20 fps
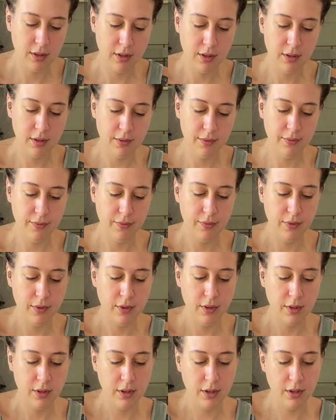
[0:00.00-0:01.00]

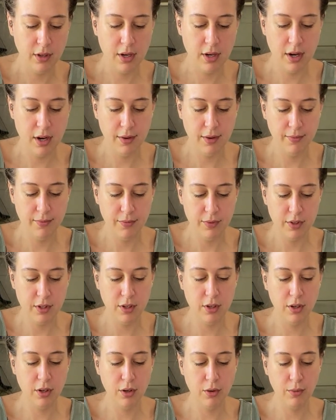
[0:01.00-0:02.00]
All right,
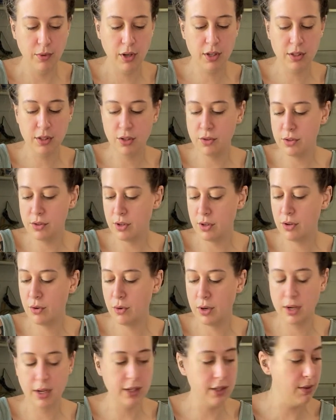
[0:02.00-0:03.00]
so we also use the
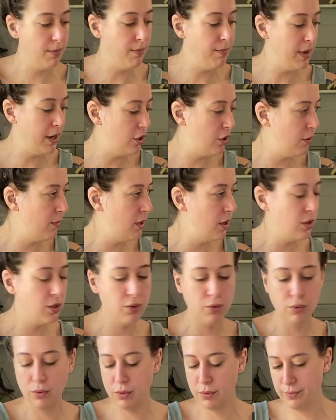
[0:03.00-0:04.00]
cork as a measurement
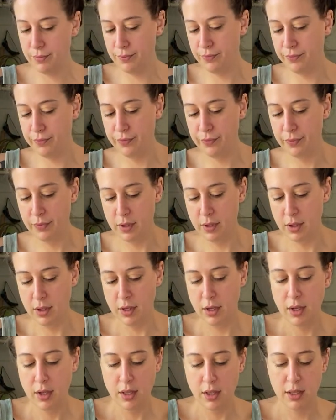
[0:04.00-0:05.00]
tool.
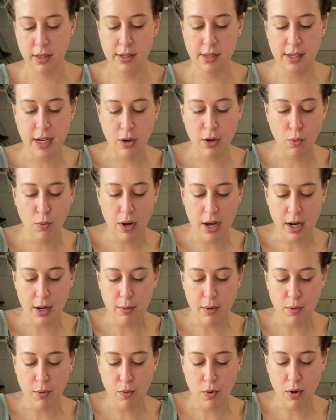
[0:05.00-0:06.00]
This is how wide we
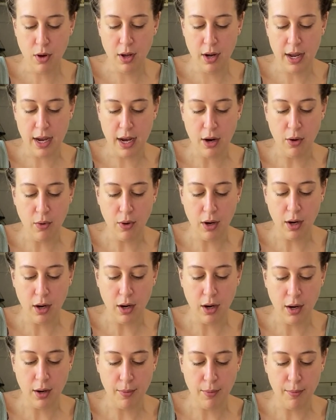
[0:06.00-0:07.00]
want our
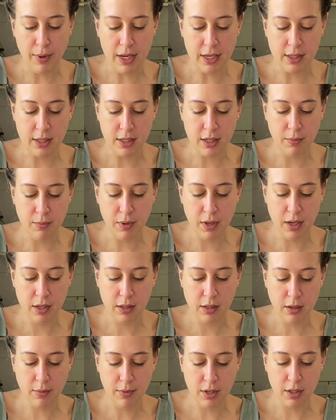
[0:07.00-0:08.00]
base to be. So
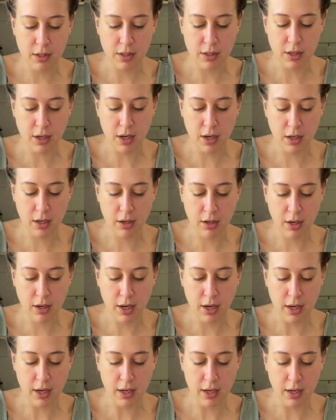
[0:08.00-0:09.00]
I'm gonna start
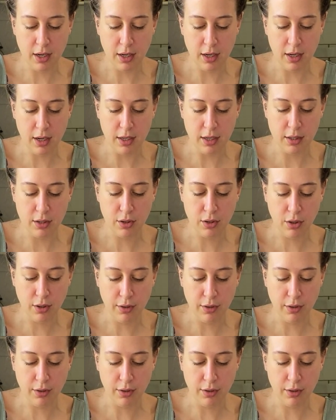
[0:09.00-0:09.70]
creating a nice tall